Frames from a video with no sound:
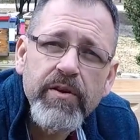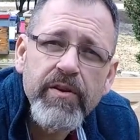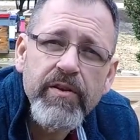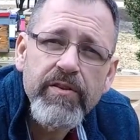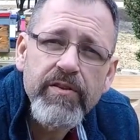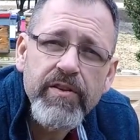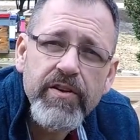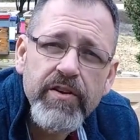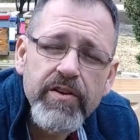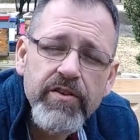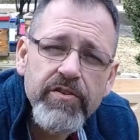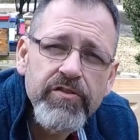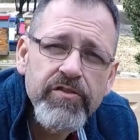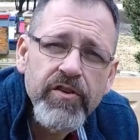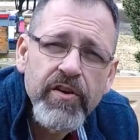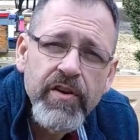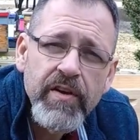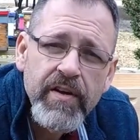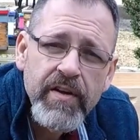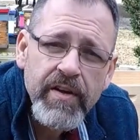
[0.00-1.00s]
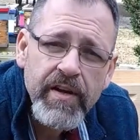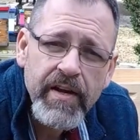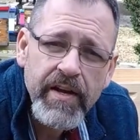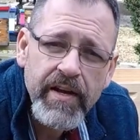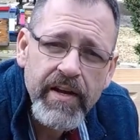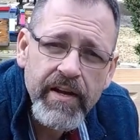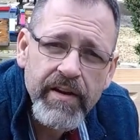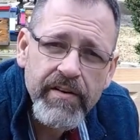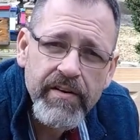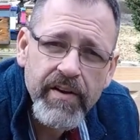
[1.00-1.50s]
of these
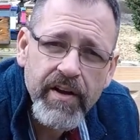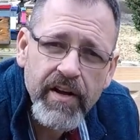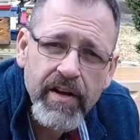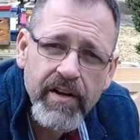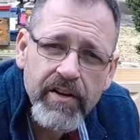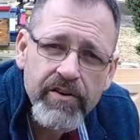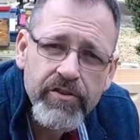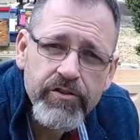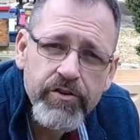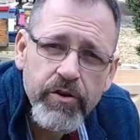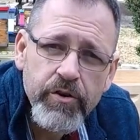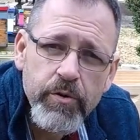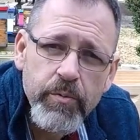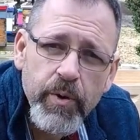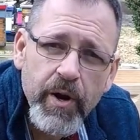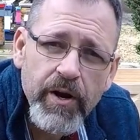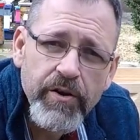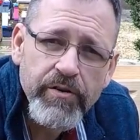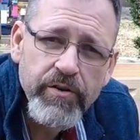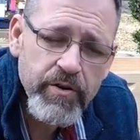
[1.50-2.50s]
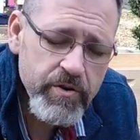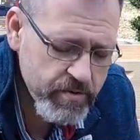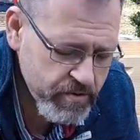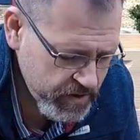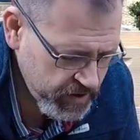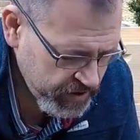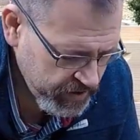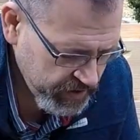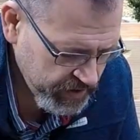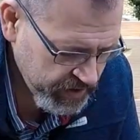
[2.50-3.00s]
and show you what I do,
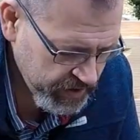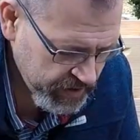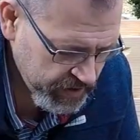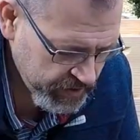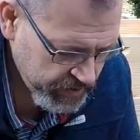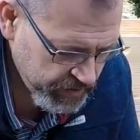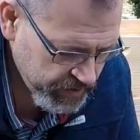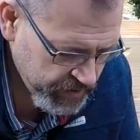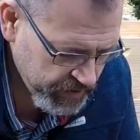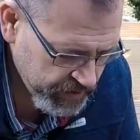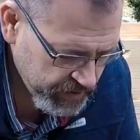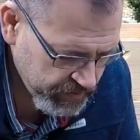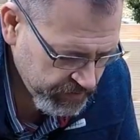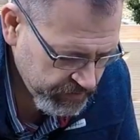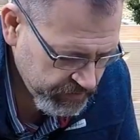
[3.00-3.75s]
and